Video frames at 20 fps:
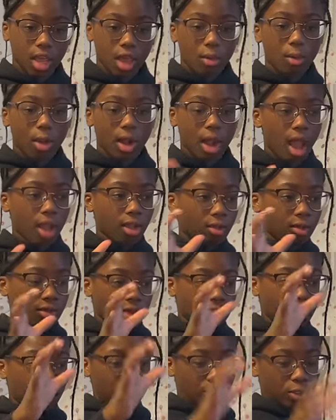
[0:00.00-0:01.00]
when I got
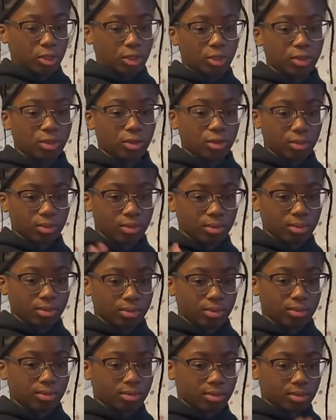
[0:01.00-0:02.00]
them two
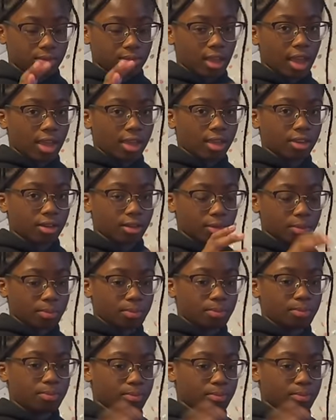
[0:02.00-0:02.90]
tiger